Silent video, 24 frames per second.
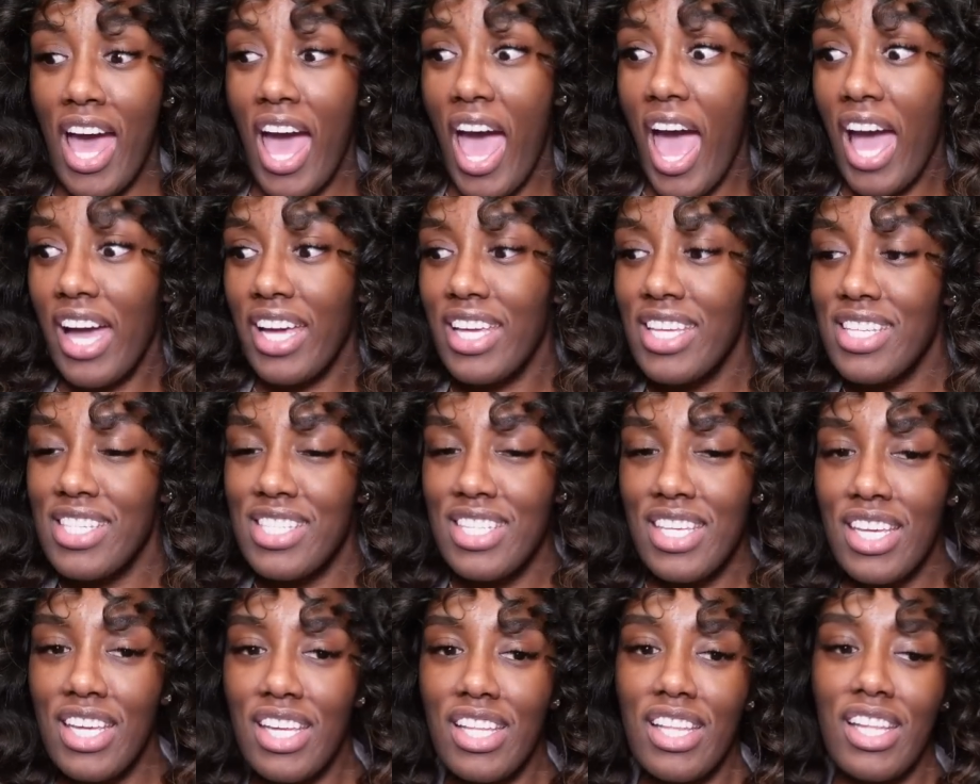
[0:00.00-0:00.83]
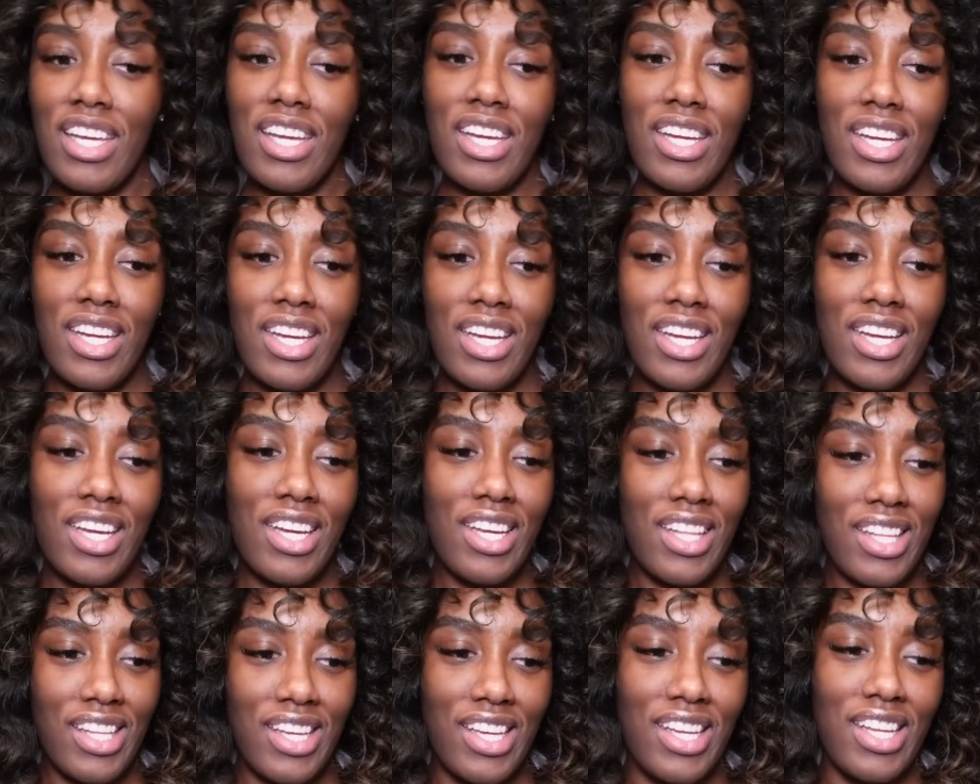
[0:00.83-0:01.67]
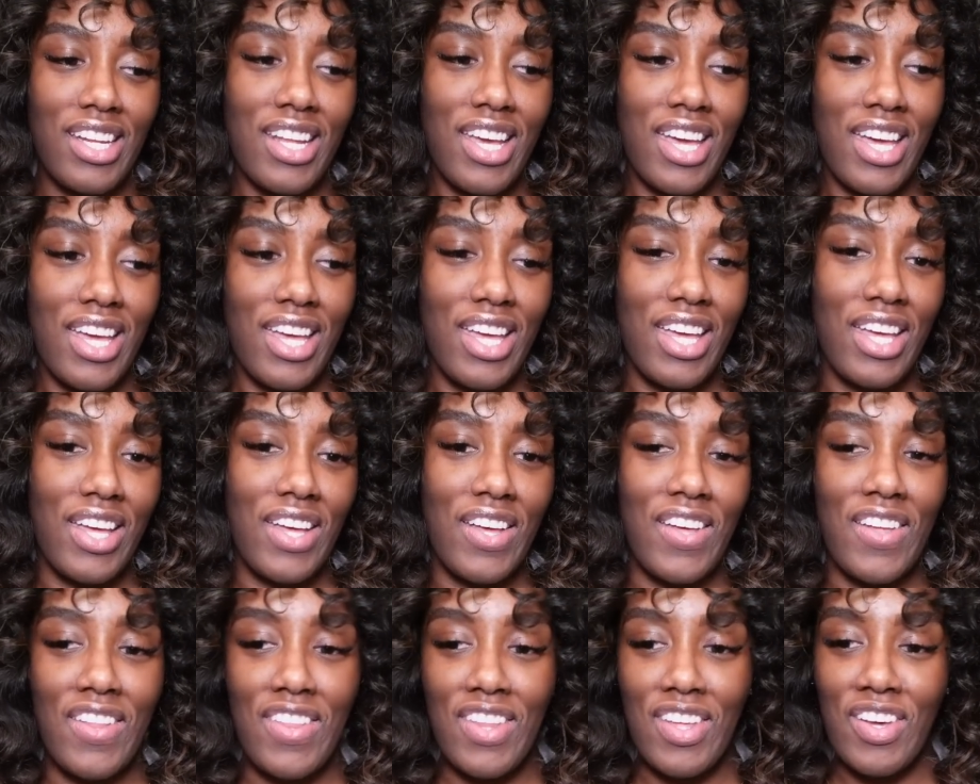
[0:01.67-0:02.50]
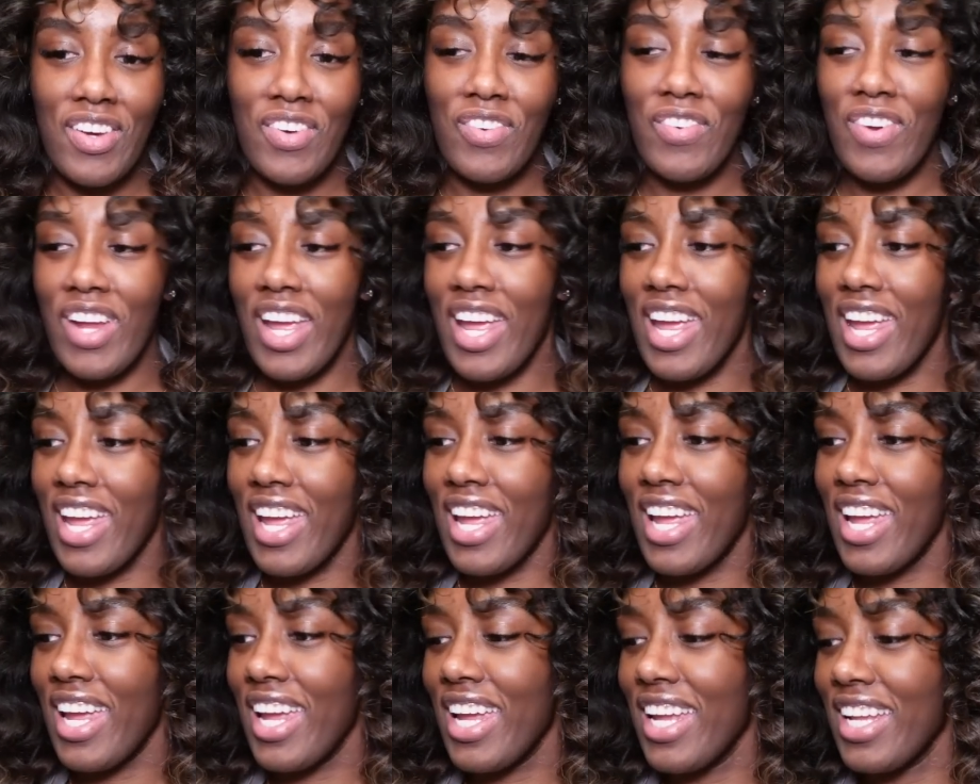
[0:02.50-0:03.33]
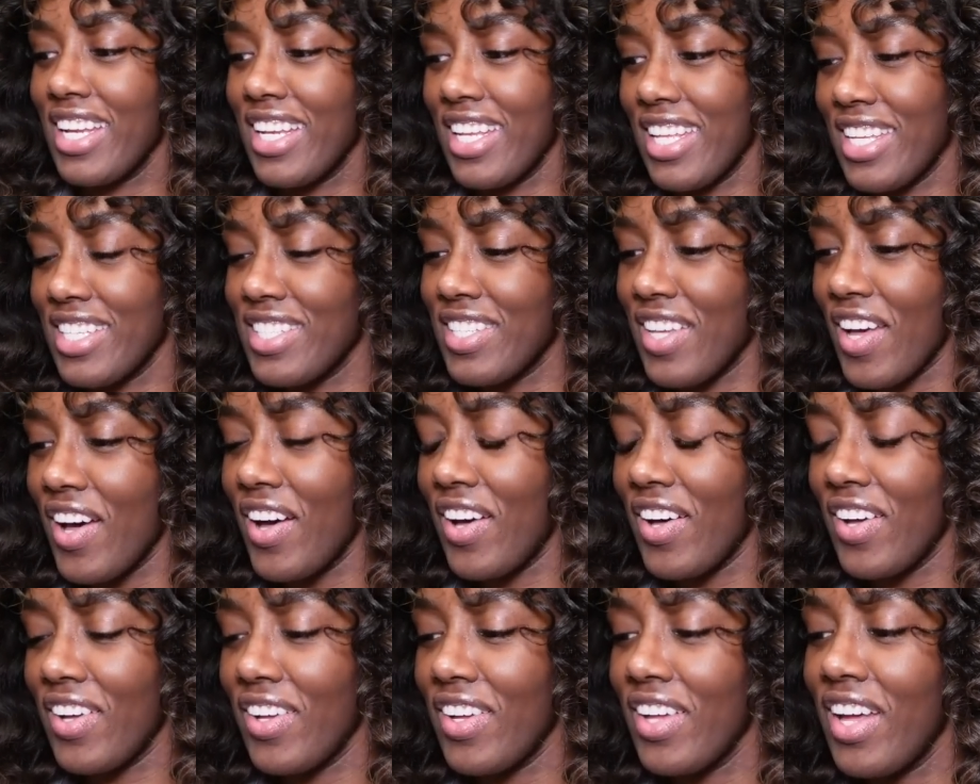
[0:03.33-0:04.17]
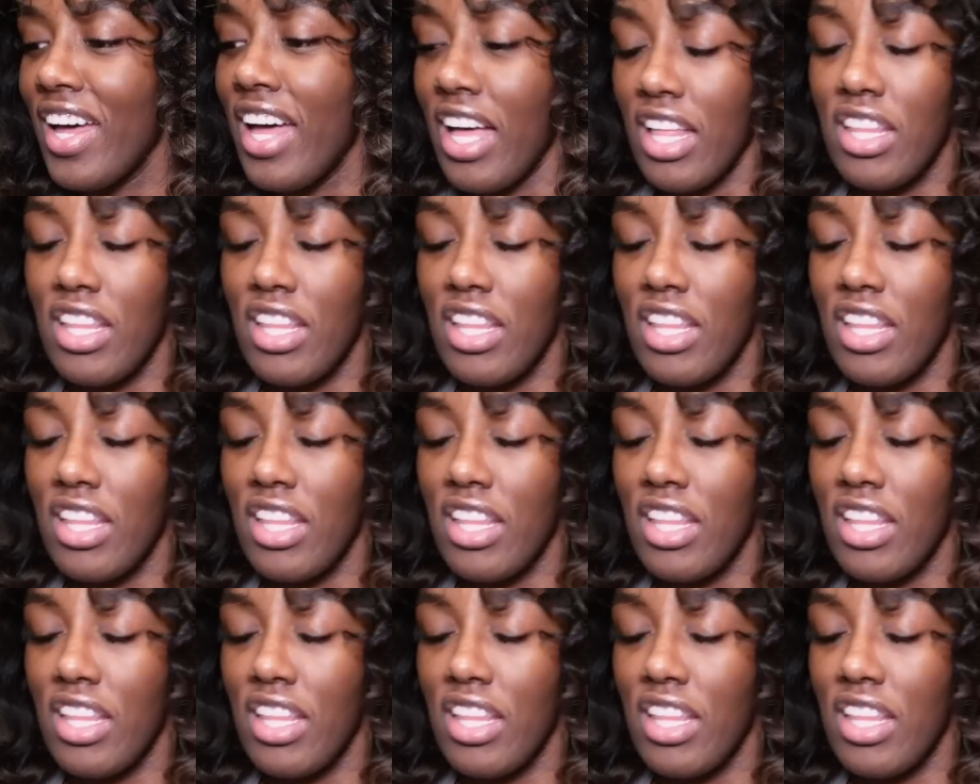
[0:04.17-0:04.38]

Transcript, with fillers: I can see clearly now the rain is gone.